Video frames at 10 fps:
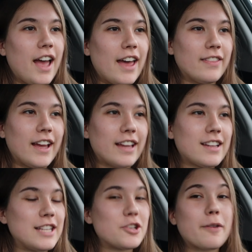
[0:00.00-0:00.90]
and like
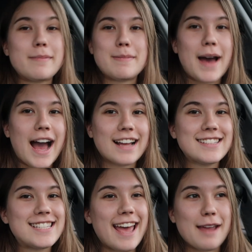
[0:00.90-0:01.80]
it took me back
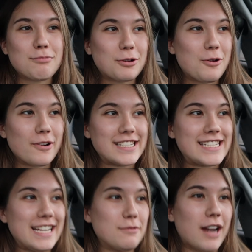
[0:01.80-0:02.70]
to April
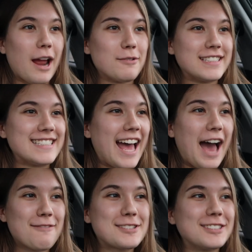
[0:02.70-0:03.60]
quarantine when I was
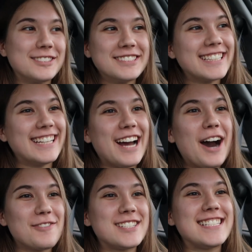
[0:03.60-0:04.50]
absolutely
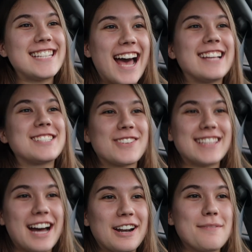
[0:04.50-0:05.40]
obsessed
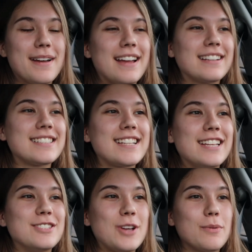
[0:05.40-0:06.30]
with Outer Banks,
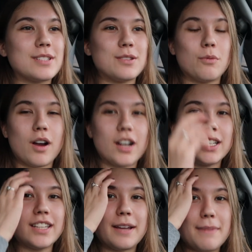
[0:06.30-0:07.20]
and so was the
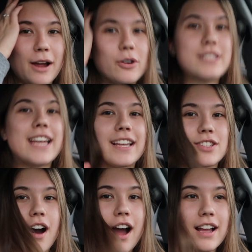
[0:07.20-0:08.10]
world. Like my whole
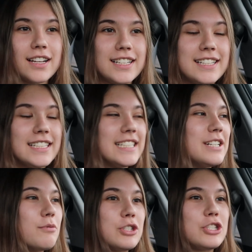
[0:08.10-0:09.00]
TikTok
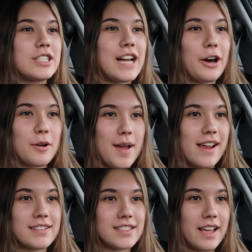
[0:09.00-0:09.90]
was just Outer
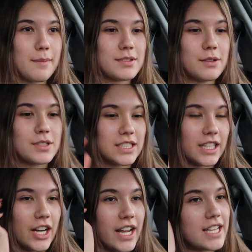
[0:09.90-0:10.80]
Banks themed. It was
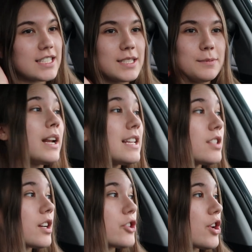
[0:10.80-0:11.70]
hilarious. But it
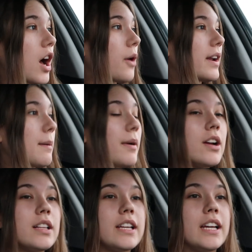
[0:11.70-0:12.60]
is a good show, and
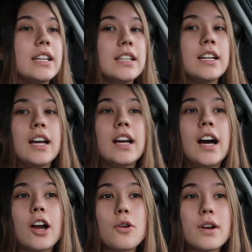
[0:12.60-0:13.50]
apparently,
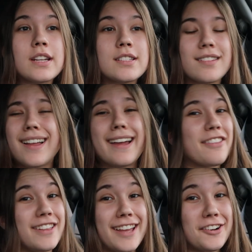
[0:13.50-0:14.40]
according to
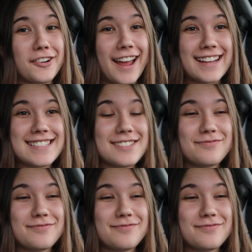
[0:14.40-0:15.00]
like the internet,